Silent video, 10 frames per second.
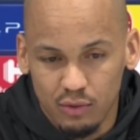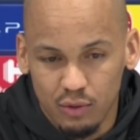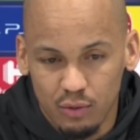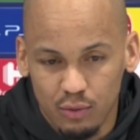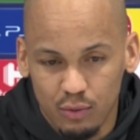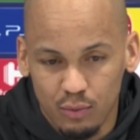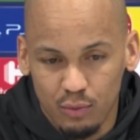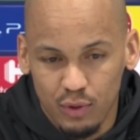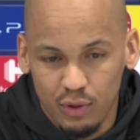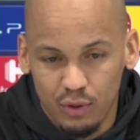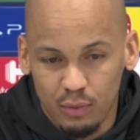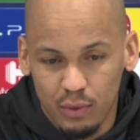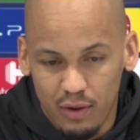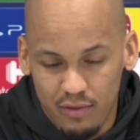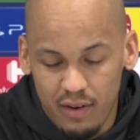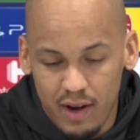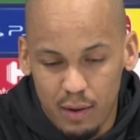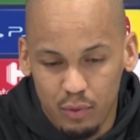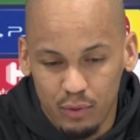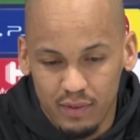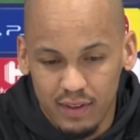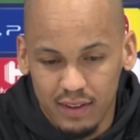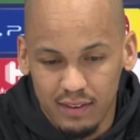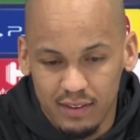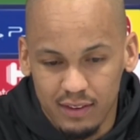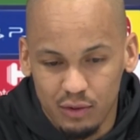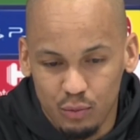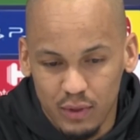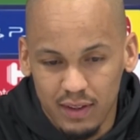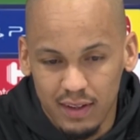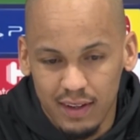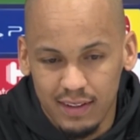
So we are very happy with this win.